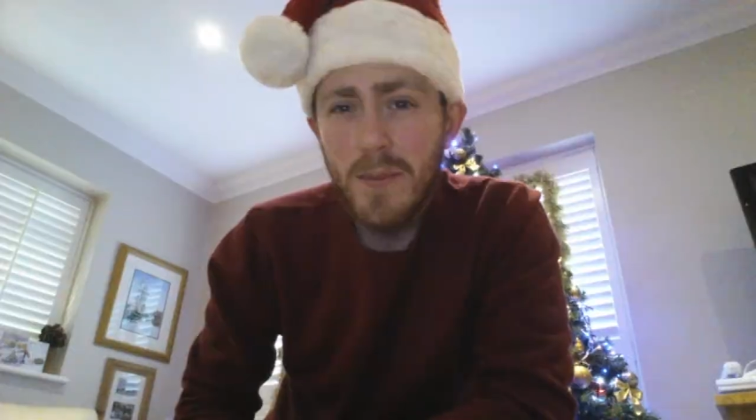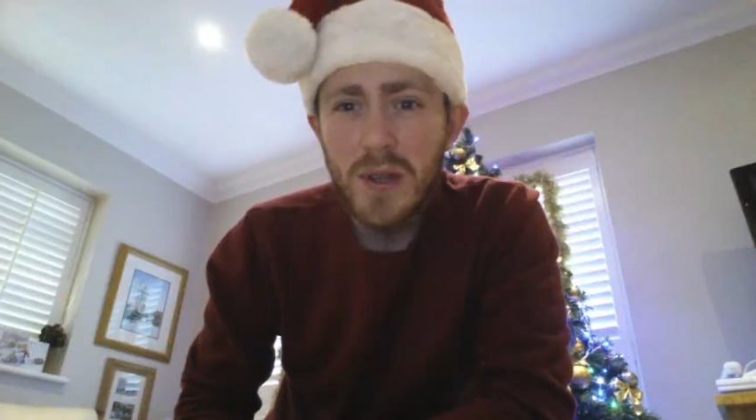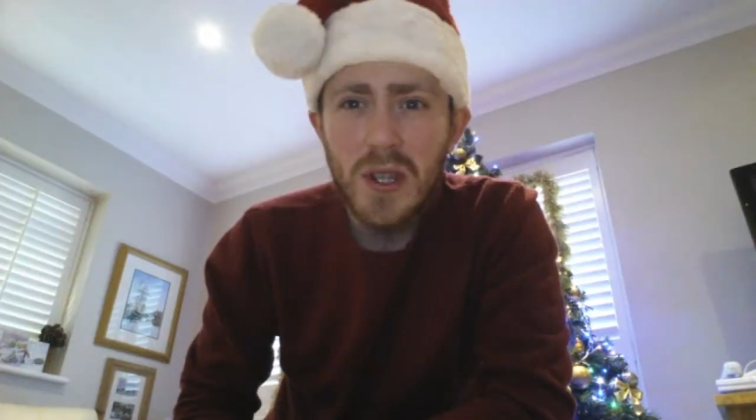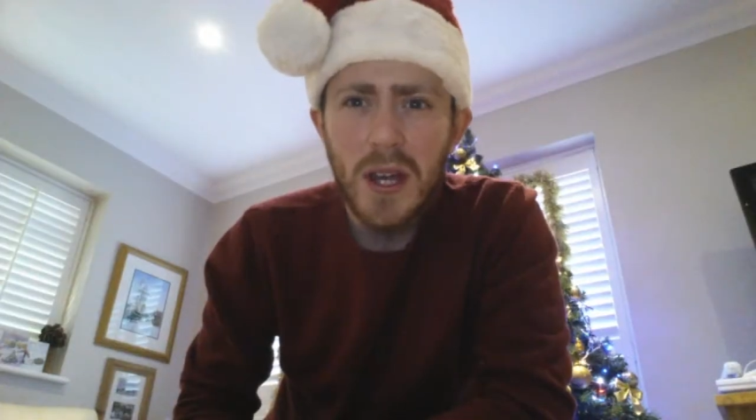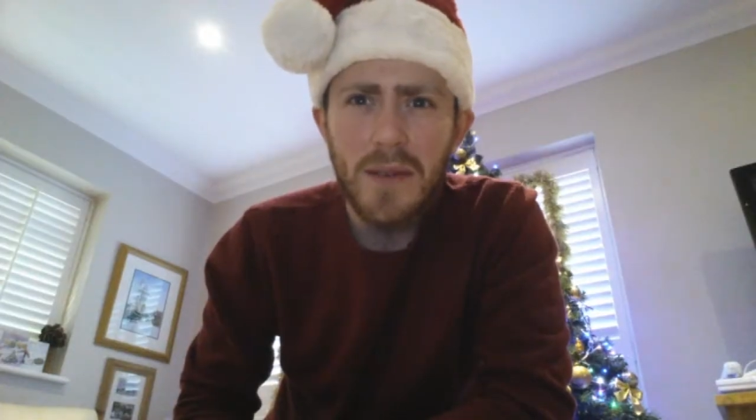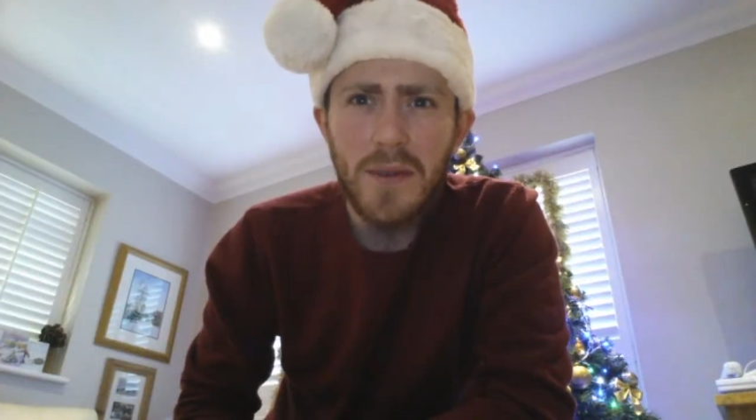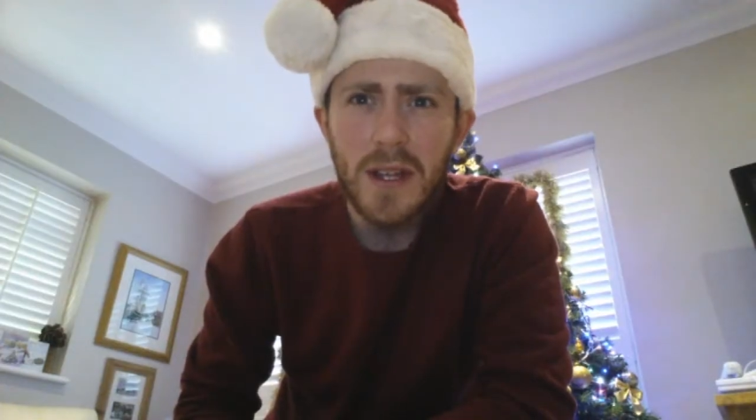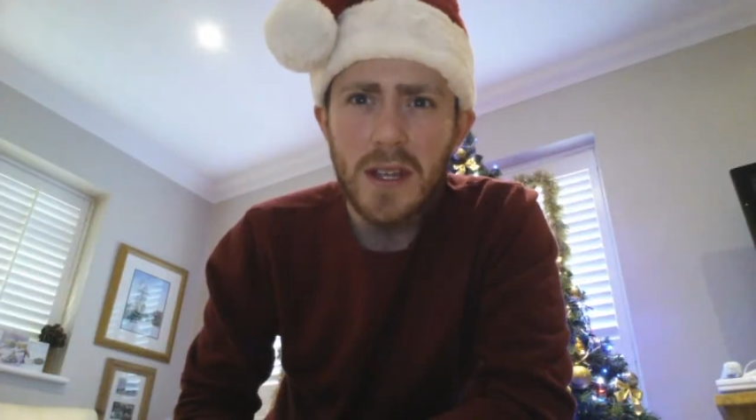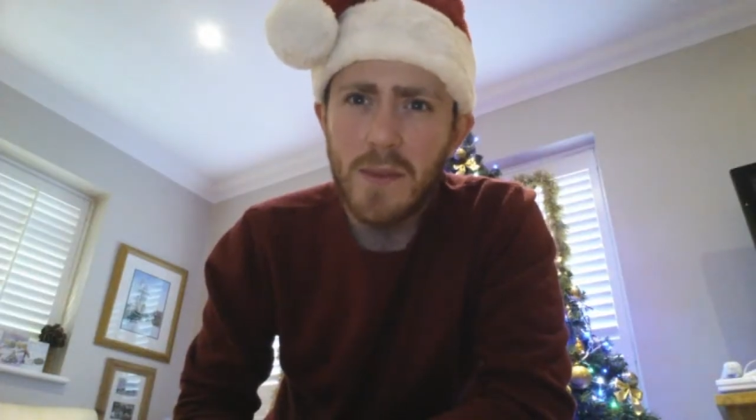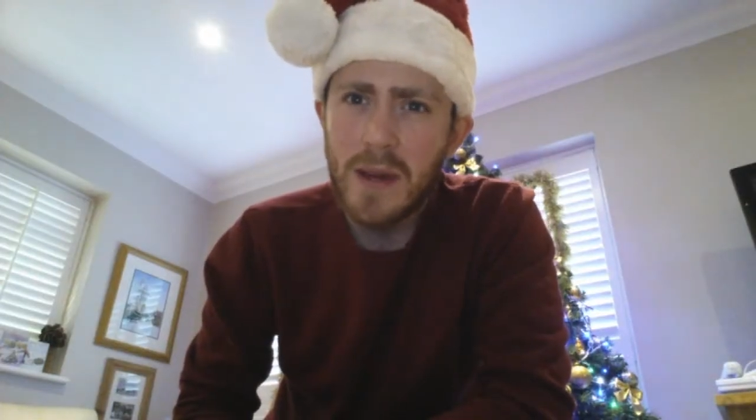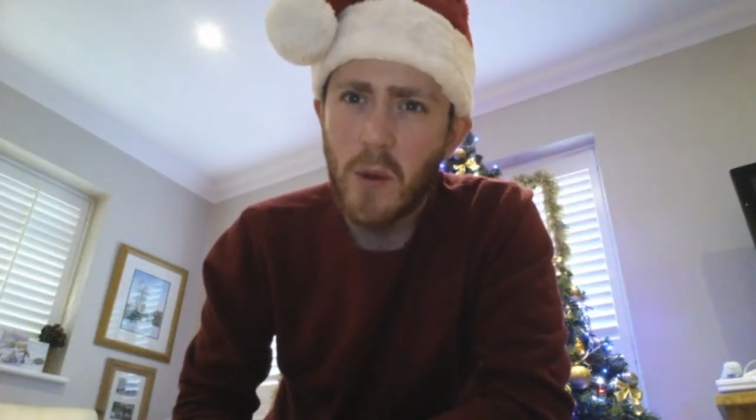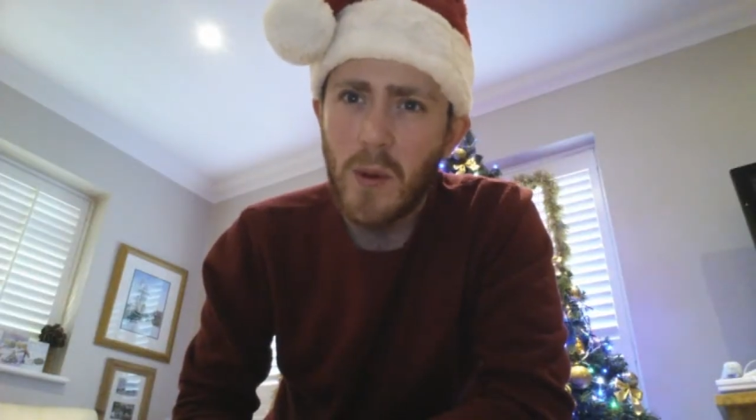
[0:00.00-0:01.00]
preserving the
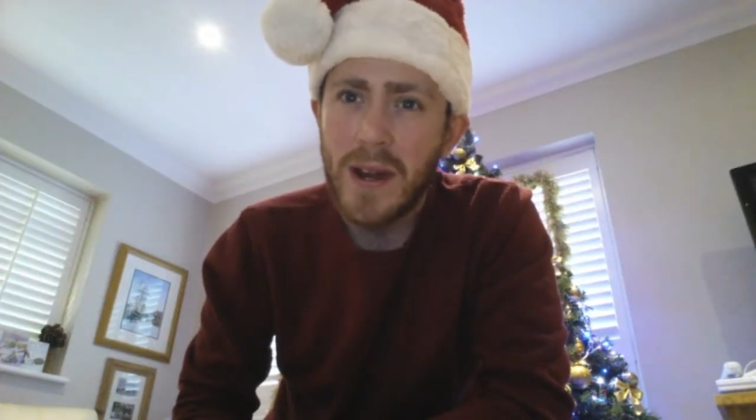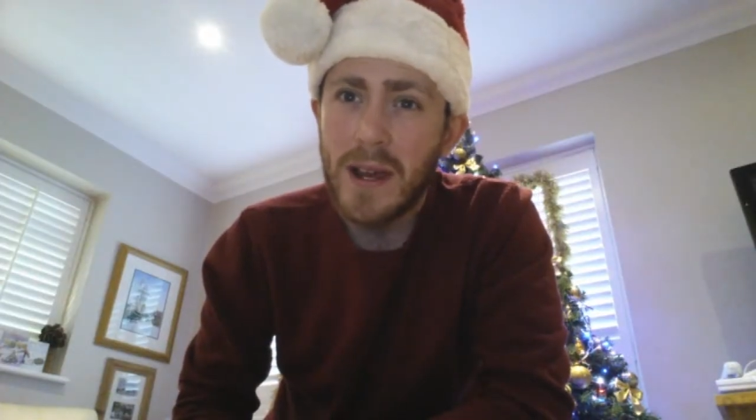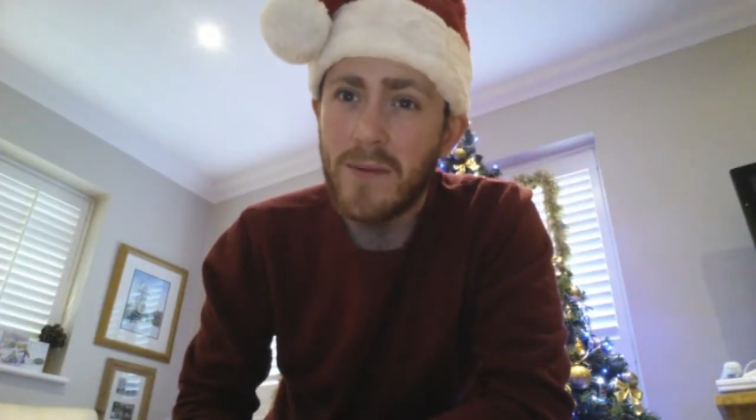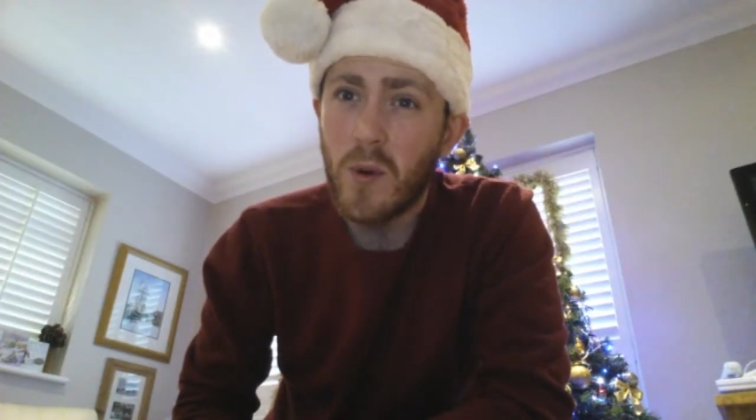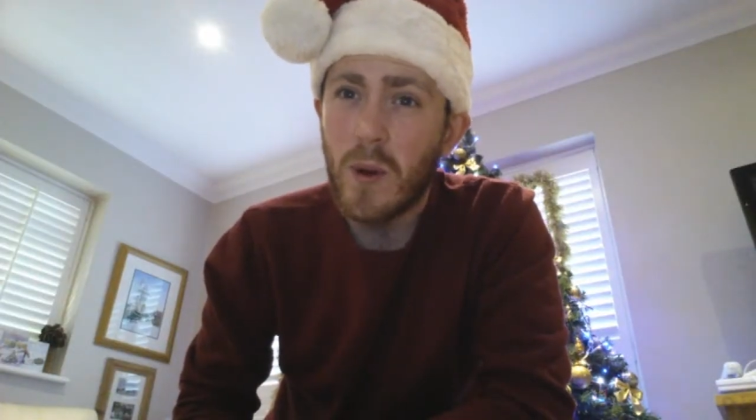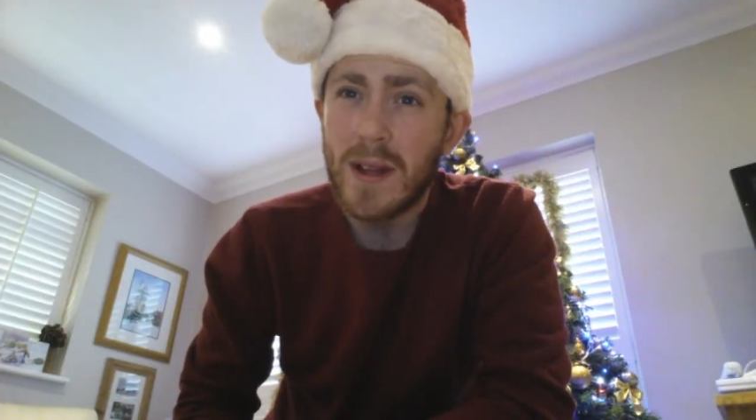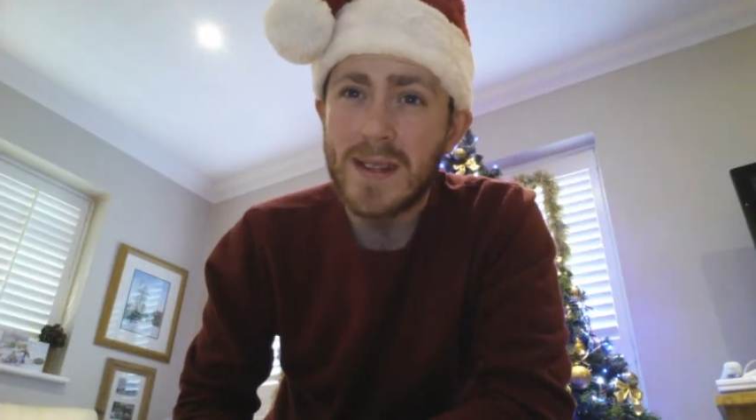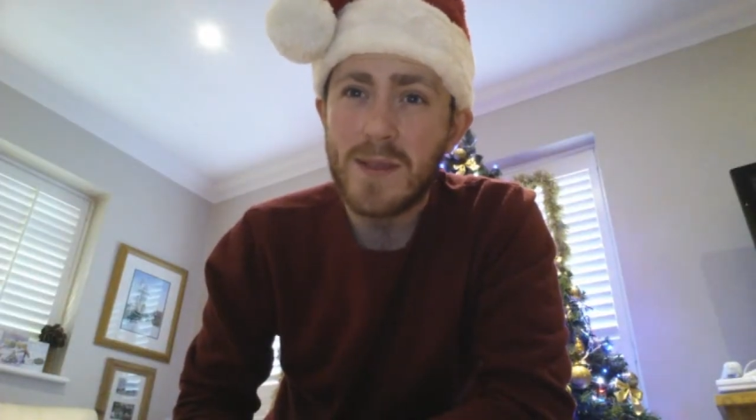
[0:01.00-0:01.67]
memory of a once